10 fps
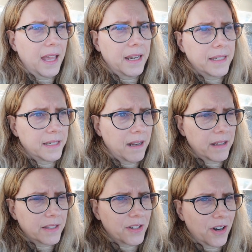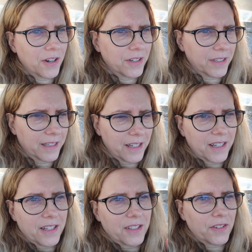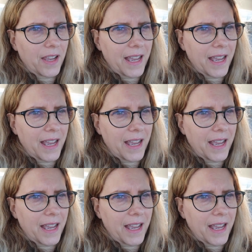and it did not start, so we